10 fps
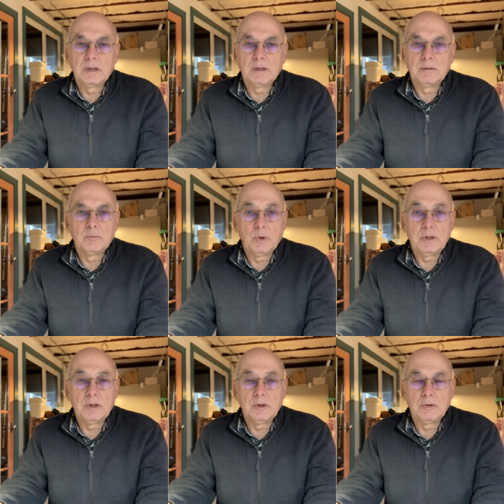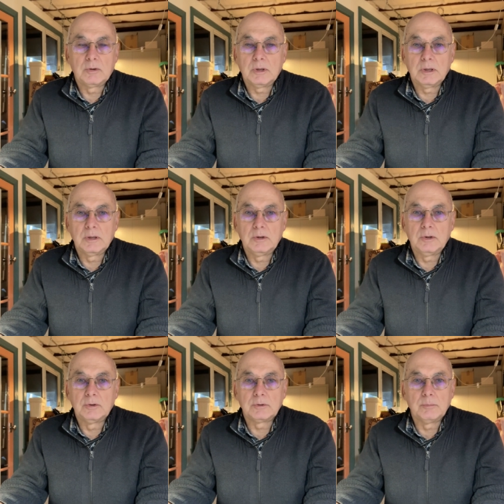Um, whether you can
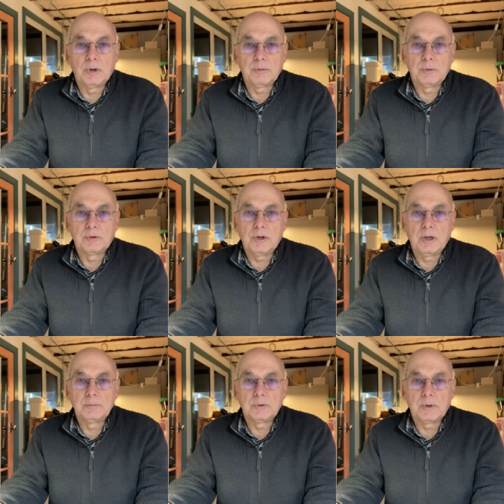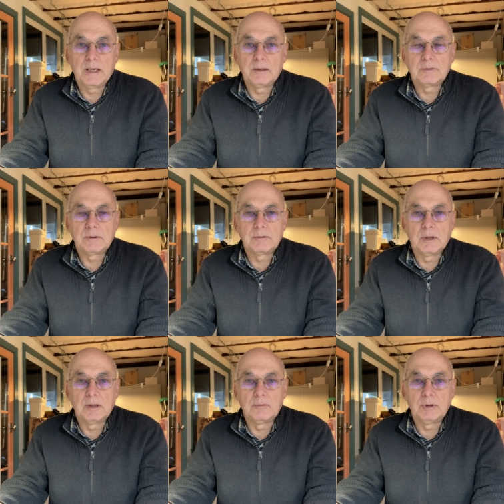use it multiple times without
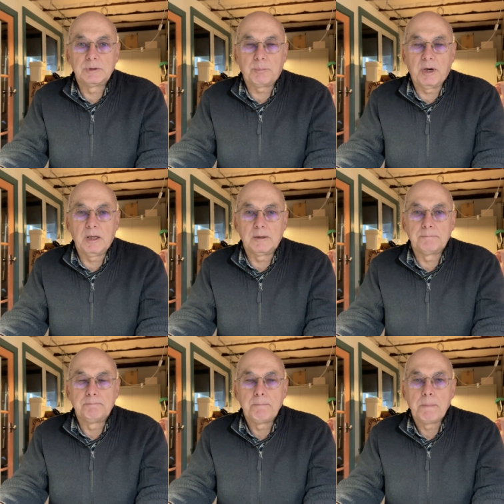uh, respraying it.